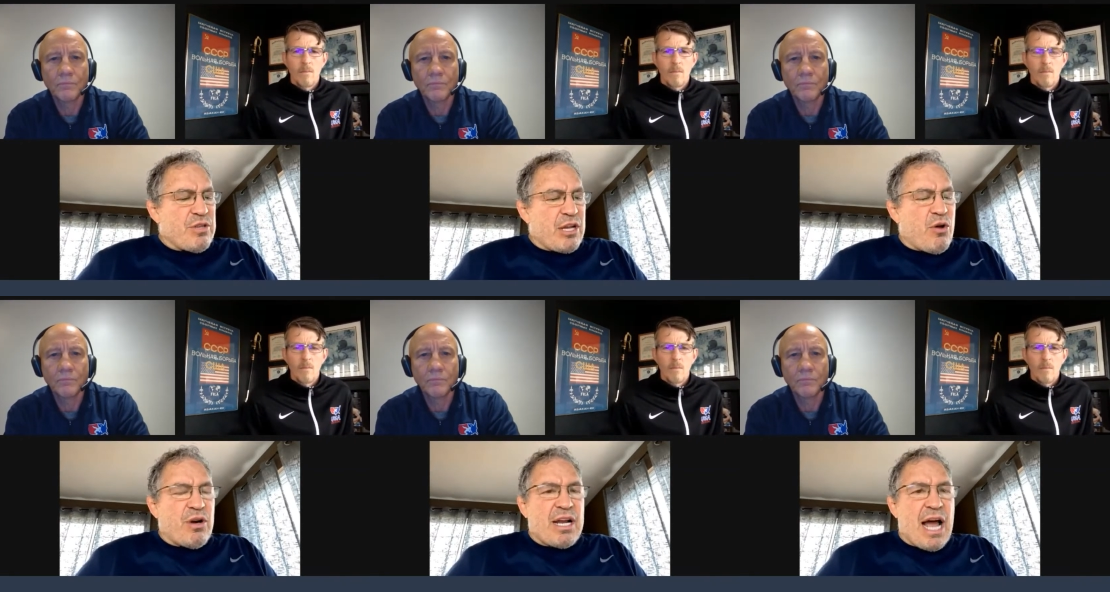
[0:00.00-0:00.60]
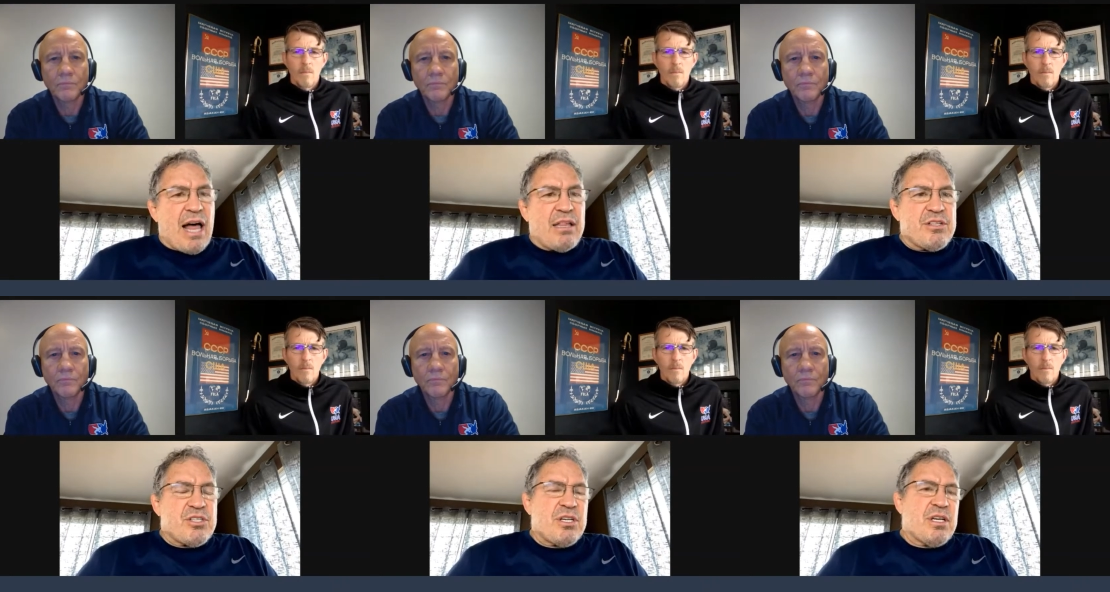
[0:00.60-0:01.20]
Speaker 1: They go to
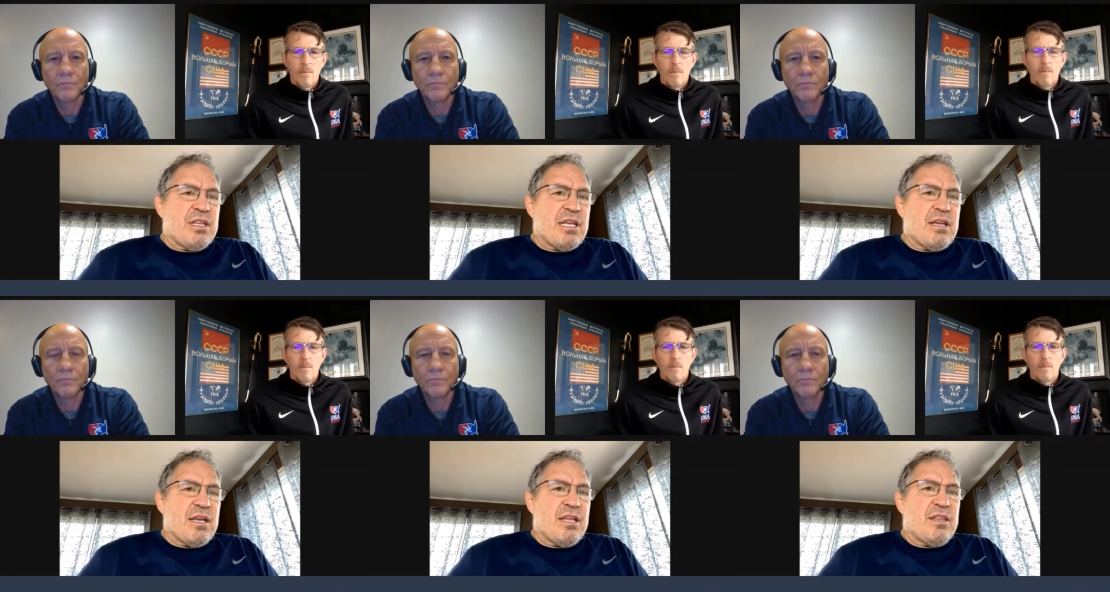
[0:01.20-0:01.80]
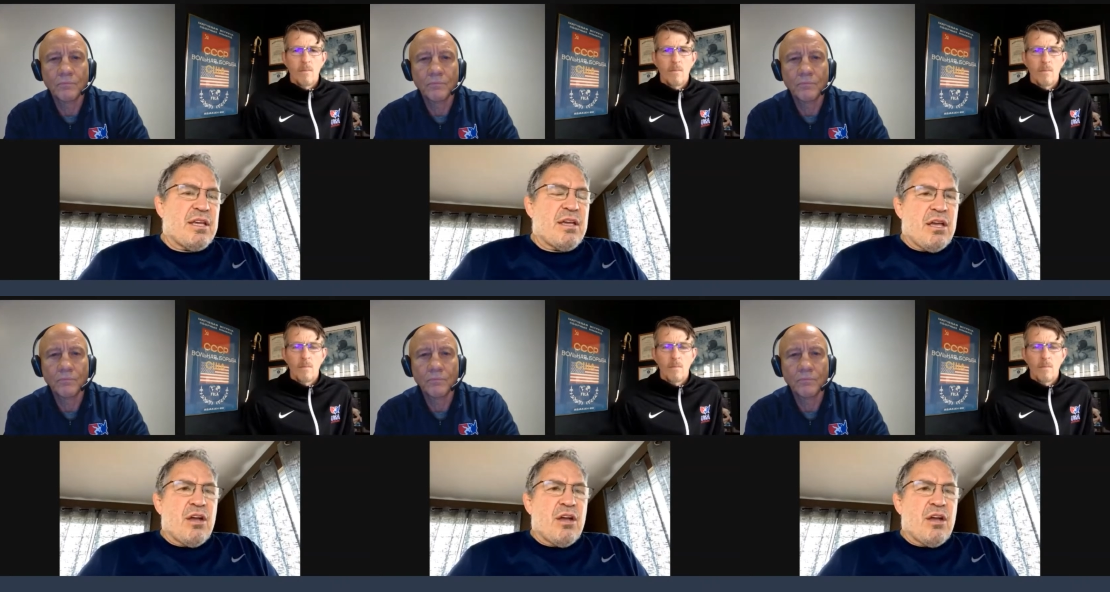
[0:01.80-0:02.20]
college and they and they